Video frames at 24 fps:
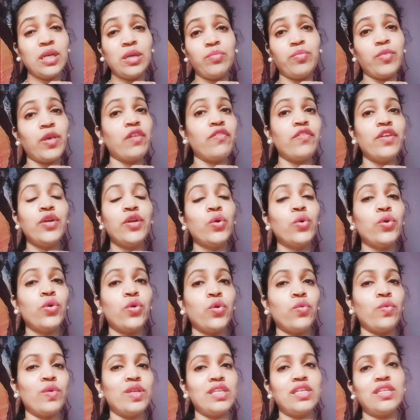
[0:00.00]
but we don't
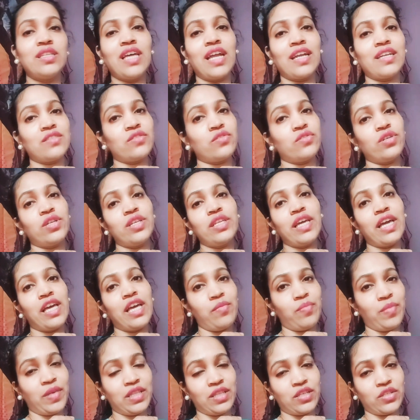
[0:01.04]
know whether that is really
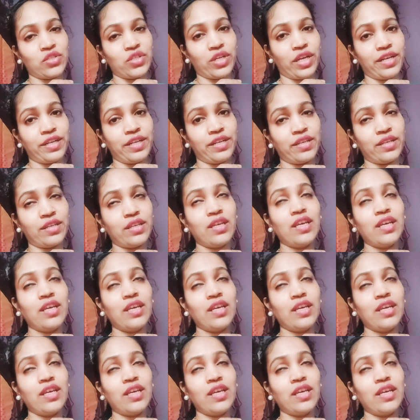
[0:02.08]
helping the child.